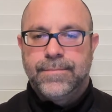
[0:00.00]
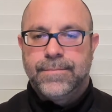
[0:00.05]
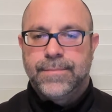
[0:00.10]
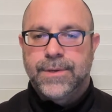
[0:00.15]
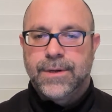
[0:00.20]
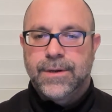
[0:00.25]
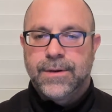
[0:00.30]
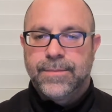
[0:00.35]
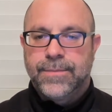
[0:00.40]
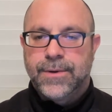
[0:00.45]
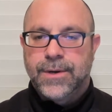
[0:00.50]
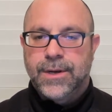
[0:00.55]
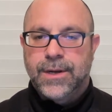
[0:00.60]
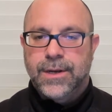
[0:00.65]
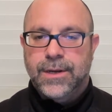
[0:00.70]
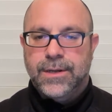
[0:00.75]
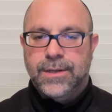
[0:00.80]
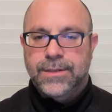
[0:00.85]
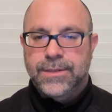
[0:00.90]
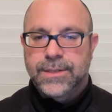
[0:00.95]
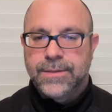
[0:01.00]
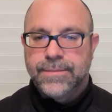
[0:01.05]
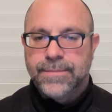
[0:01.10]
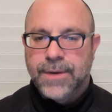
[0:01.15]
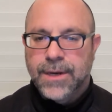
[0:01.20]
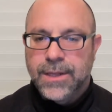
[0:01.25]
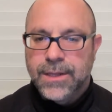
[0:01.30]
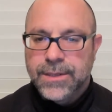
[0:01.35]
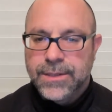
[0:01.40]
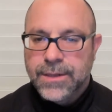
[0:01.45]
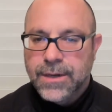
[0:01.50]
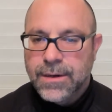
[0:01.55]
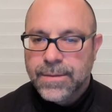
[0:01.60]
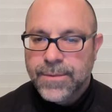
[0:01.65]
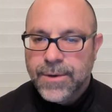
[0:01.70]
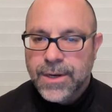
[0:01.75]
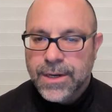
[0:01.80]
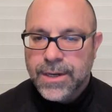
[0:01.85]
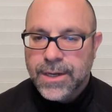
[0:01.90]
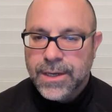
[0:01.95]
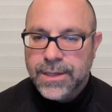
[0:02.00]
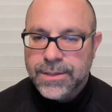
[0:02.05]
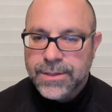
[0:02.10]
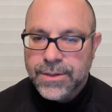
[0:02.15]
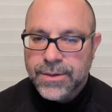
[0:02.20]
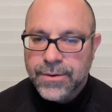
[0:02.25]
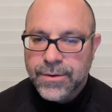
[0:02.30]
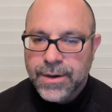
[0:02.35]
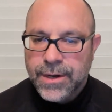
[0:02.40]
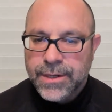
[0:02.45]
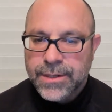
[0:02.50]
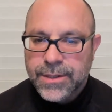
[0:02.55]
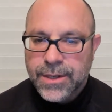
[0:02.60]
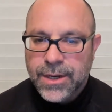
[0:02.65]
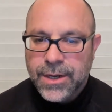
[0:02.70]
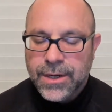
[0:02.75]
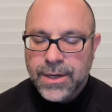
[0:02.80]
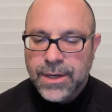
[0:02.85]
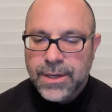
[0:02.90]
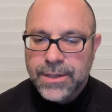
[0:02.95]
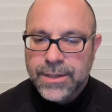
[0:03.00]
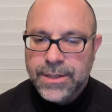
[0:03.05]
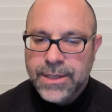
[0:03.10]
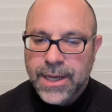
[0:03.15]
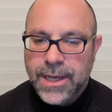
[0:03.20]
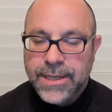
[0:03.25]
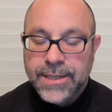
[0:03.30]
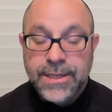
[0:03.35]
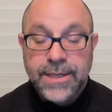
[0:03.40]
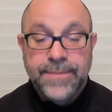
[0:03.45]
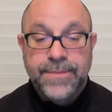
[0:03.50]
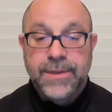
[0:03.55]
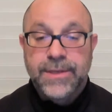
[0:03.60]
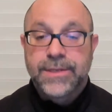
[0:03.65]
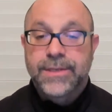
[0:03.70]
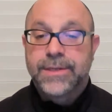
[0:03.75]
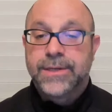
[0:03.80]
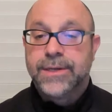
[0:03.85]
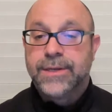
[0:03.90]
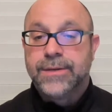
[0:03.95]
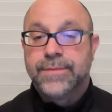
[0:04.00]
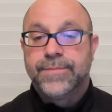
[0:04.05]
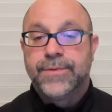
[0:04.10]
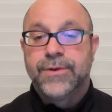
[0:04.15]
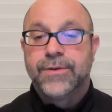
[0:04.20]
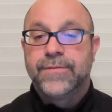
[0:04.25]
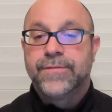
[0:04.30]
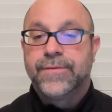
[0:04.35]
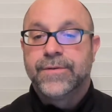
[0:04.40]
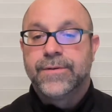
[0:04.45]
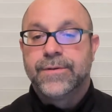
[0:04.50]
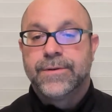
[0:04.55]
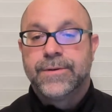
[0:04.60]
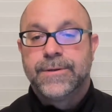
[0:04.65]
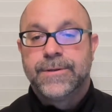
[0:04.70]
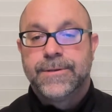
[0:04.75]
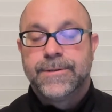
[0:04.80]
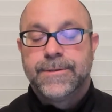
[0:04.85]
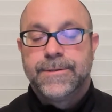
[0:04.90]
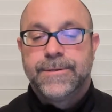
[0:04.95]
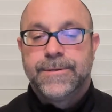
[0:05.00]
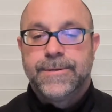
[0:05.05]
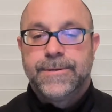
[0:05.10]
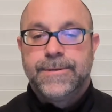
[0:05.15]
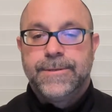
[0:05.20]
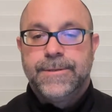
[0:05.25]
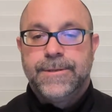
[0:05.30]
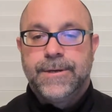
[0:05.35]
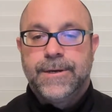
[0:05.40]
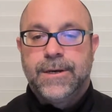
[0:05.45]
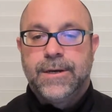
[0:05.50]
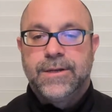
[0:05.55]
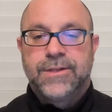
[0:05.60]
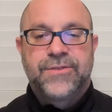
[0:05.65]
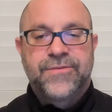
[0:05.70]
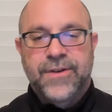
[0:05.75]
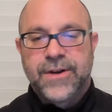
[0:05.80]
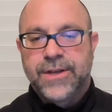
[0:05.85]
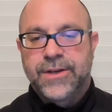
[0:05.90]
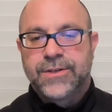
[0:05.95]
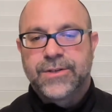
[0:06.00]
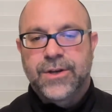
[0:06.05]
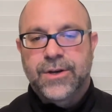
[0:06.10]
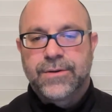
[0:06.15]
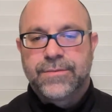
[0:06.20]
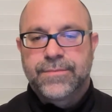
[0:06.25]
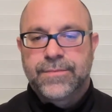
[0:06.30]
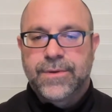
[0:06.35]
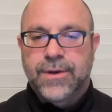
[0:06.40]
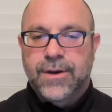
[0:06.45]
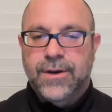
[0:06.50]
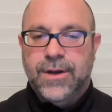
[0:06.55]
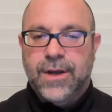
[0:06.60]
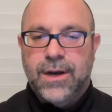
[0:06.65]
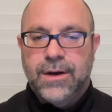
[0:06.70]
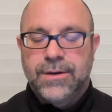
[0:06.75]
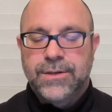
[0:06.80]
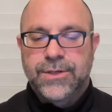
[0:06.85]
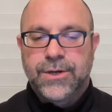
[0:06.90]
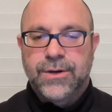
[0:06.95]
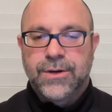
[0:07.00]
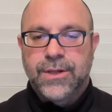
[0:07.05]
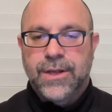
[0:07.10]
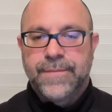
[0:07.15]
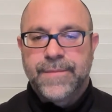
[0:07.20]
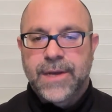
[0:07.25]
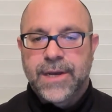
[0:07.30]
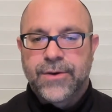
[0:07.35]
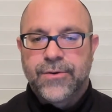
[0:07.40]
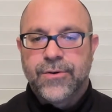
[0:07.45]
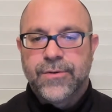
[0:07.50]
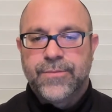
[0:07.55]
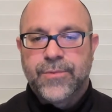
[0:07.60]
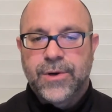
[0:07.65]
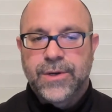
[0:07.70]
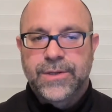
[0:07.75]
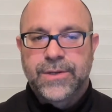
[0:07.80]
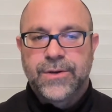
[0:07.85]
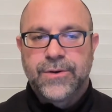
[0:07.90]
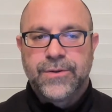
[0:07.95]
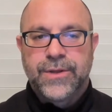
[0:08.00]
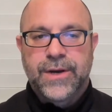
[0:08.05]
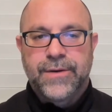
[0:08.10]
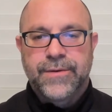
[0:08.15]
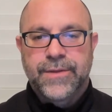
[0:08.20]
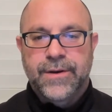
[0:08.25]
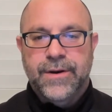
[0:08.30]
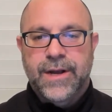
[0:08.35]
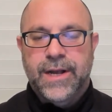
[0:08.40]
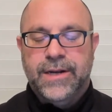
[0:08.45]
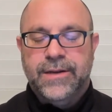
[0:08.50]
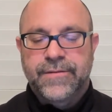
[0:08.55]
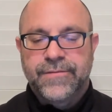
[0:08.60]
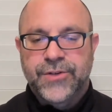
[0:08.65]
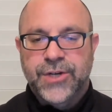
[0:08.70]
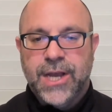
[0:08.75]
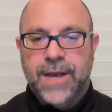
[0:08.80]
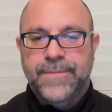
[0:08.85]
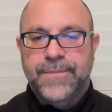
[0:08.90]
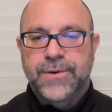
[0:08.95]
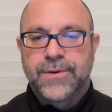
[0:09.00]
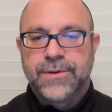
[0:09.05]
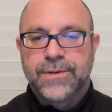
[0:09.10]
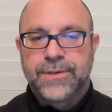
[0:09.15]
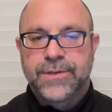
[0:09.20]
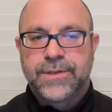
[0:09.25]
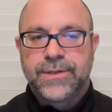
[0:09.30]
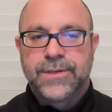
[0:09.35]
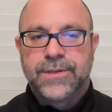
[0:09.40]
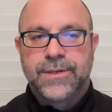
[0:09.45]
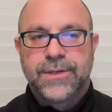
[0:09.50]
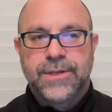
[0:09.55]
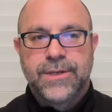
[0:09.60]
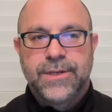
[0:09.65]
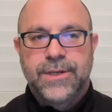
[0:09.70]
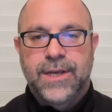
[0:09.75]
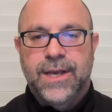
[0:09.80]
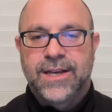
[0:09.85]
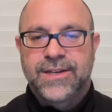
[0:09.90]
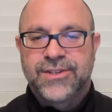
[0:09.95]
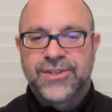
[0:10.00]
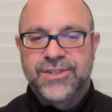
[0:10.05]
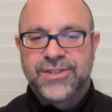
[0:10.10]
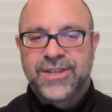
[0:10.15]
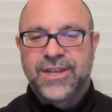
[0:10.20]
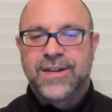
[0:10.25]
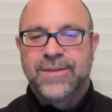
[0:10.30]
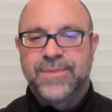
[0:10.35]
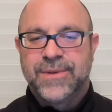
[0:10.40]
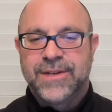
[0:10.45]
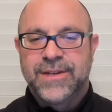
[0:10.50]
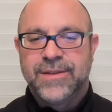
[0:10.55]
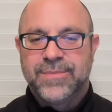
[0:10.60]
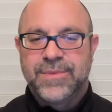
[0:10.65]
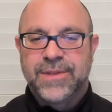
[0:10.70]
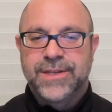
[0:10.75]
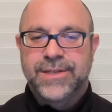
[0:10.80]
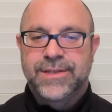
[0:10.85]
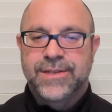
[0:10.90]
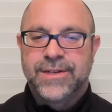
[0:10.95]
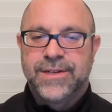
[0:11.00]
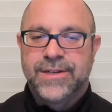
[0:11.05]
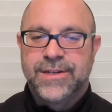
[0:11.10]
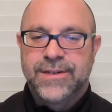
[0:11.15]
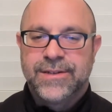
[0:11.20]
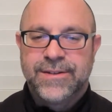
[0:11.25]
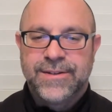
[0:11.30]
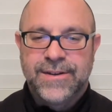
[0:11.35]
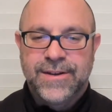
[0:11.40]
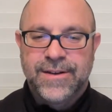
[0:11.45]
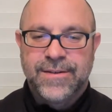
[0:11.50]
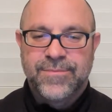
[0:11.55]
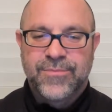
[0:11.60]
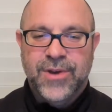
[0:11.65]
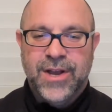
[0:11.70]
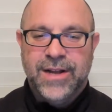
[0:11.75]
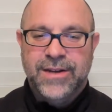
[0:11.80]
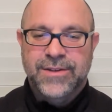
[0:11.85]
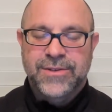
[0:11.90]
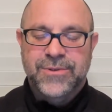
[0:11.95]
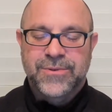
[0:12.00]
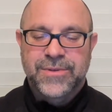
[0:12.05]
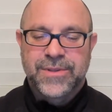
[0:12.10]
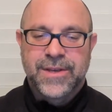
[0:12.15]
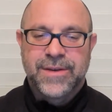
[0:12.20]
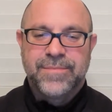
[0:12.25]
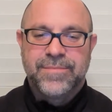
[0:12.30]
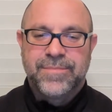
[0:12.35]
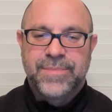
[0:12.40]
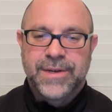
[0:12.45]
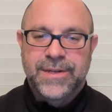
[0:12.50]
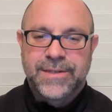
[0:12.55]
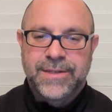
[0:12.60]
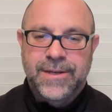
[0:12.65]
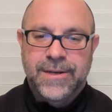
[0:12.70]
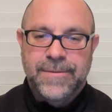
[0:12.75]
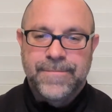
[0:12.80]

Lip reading: Tarbrock, see, Molly Tarbrock has a great talk on, deep listening. Beautiful. It's funny because our college, our alumni group wants to do that with our active chapters to actually set up a deep listening practice with them. But